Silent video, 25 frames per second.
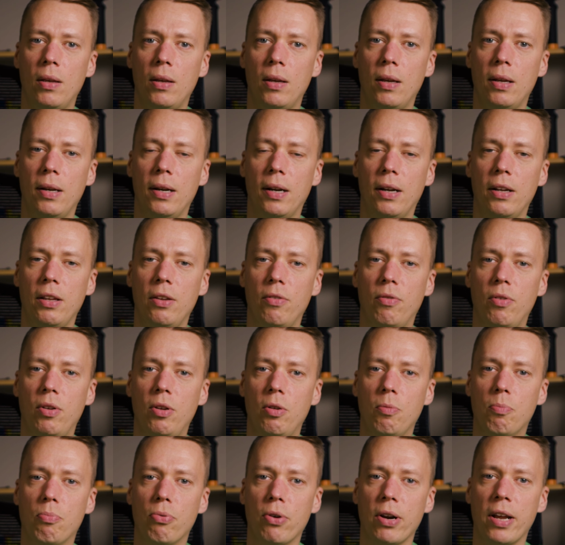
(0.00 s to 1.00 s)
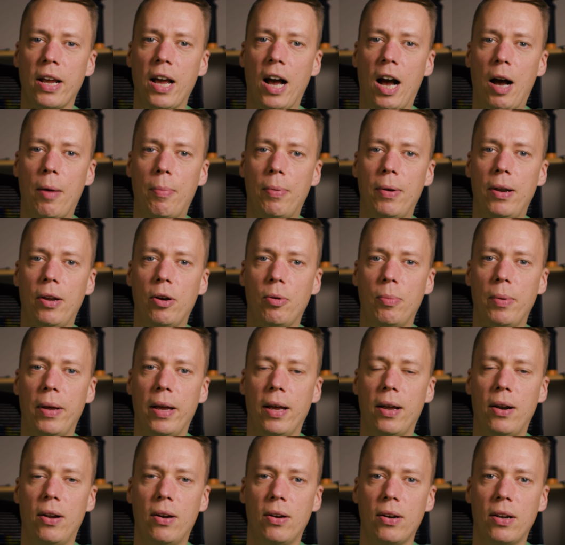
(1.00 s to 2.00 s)
you know, you bring it up a little
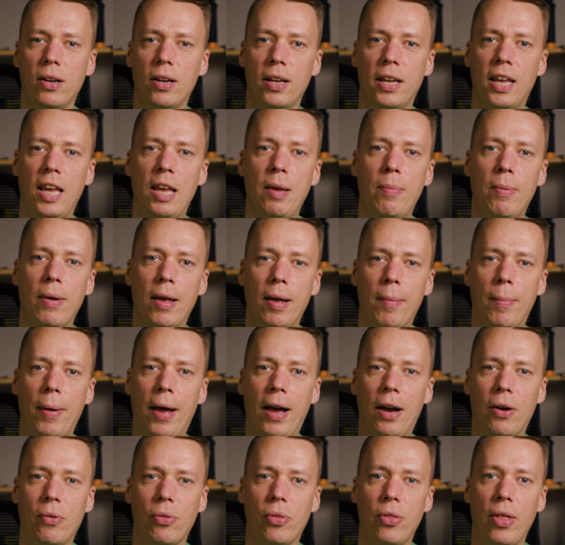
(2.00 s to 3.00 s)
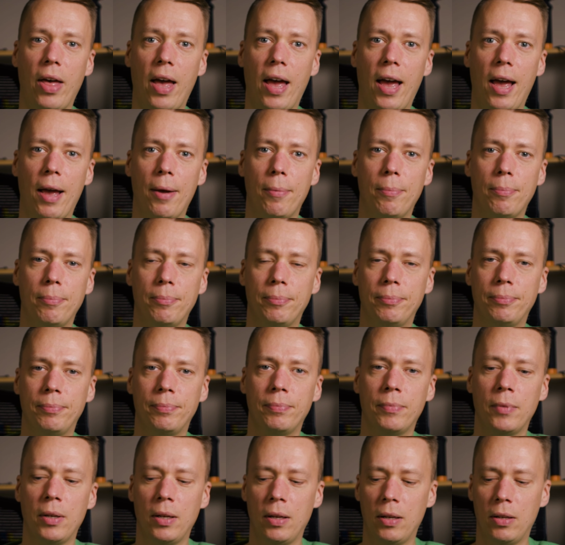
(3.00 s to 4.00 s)
bit, and I'm going to keep it about there.
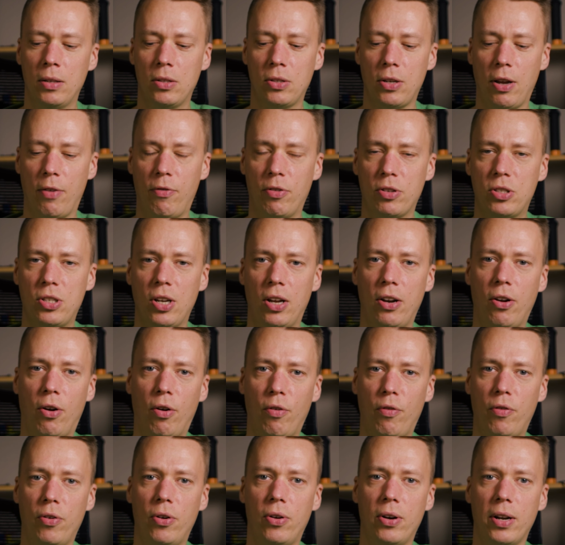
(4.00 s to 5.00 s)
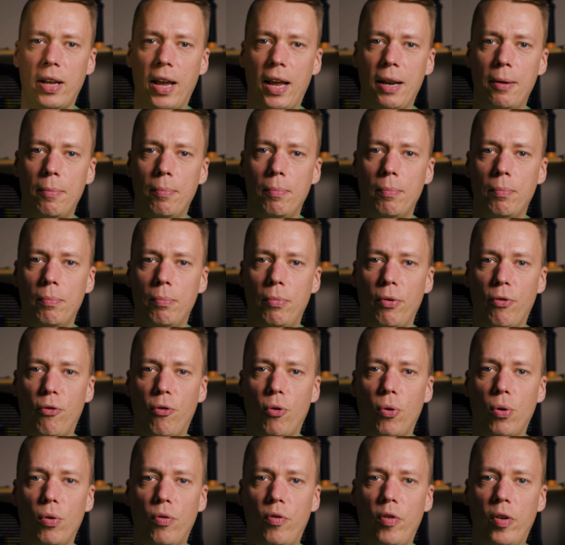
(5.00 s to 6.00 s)
So if I turn it off and on again,
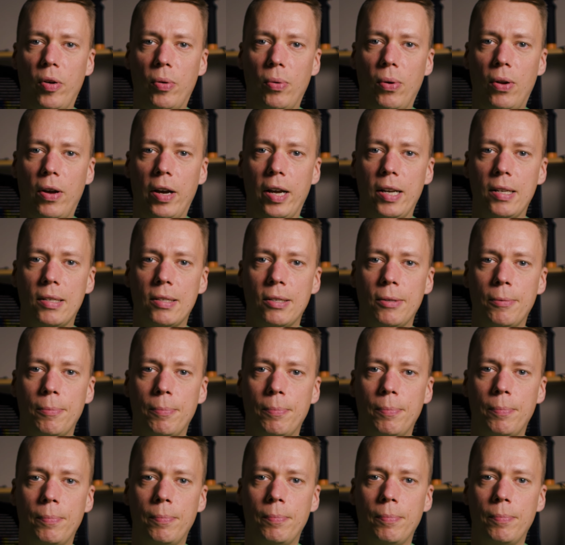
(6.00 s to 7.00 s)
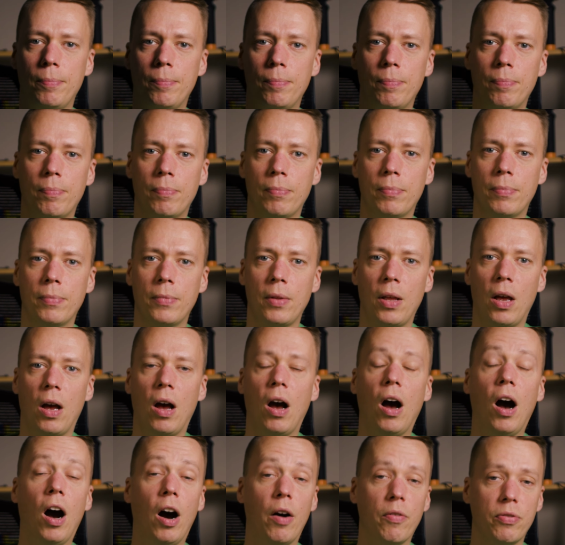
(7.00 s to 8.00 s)
before fill light,
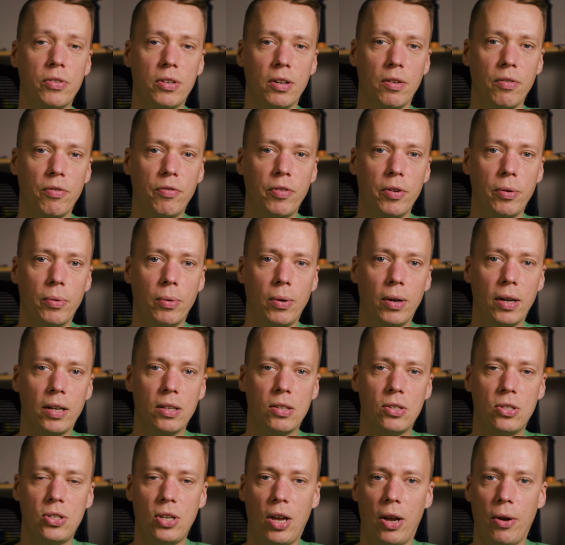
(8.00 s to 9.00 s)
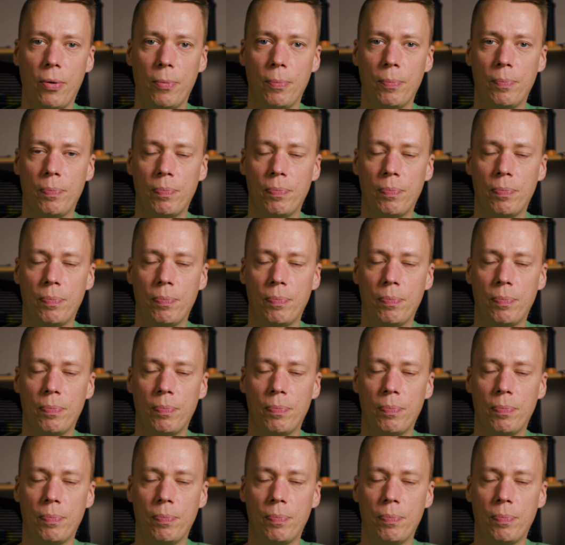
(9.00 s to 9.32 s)
after the fill light. So